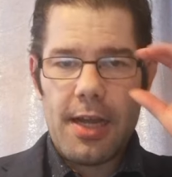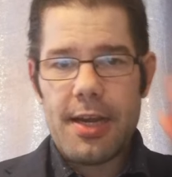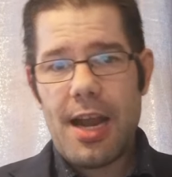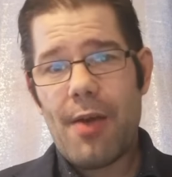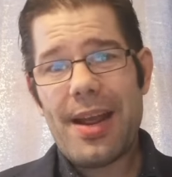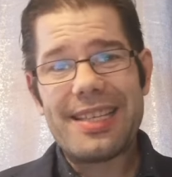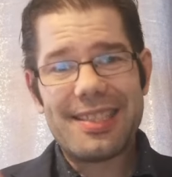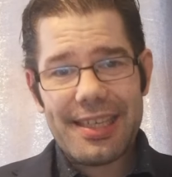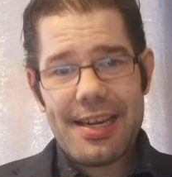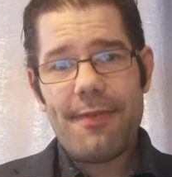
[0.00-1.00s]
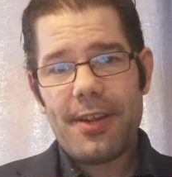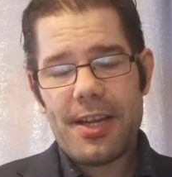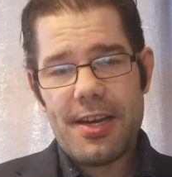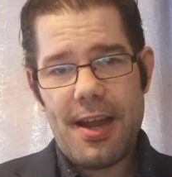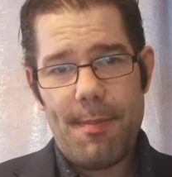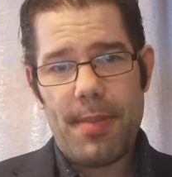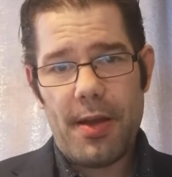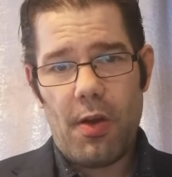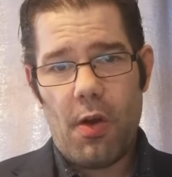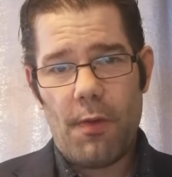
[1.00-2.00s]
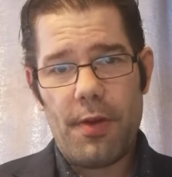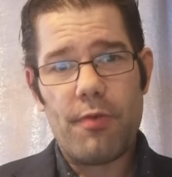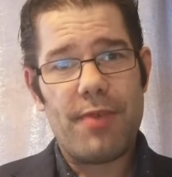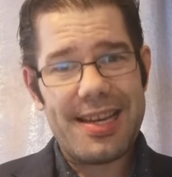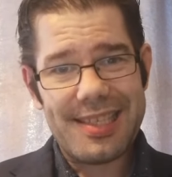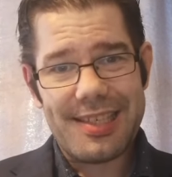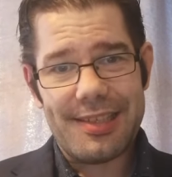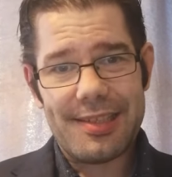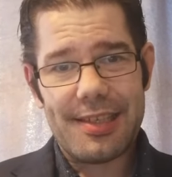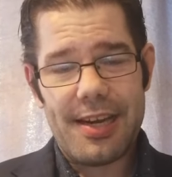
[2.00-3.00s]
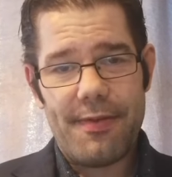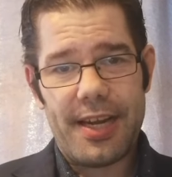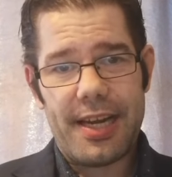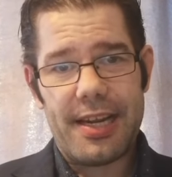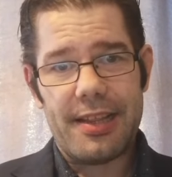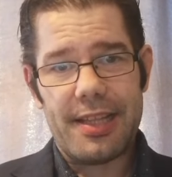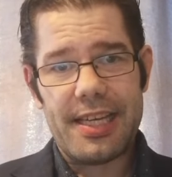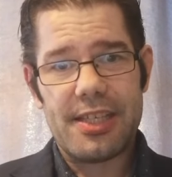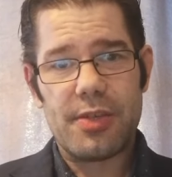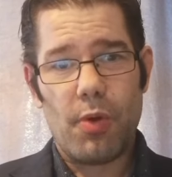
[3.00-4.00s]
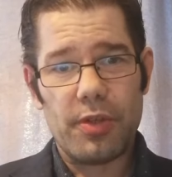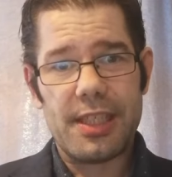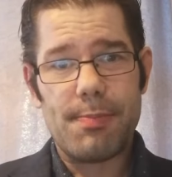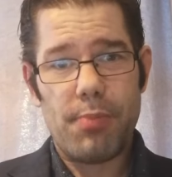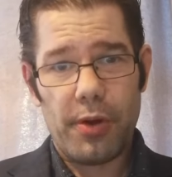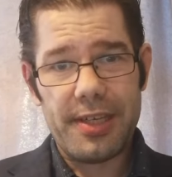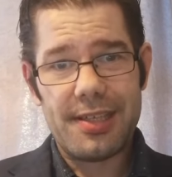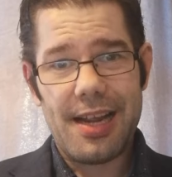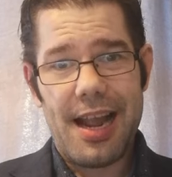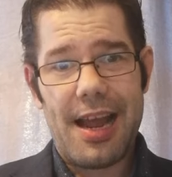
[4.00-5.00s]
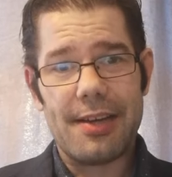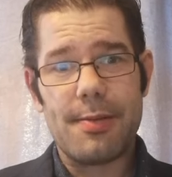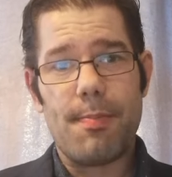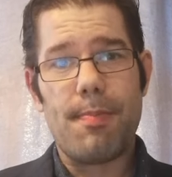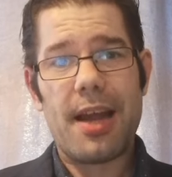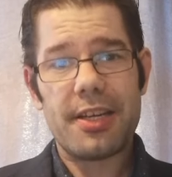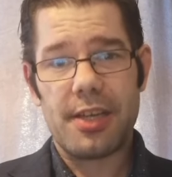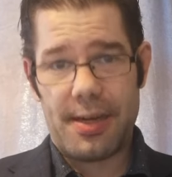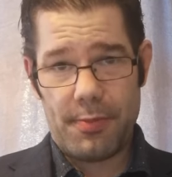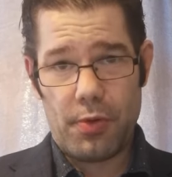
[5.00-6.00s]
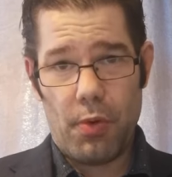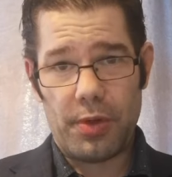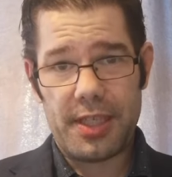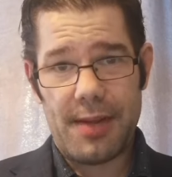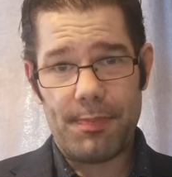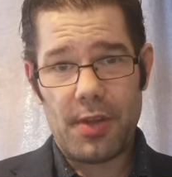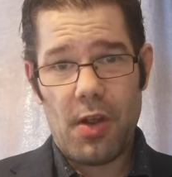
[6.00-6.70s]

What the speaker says: Now, a significant number of residents living in the Swansea Point and Maritime quarter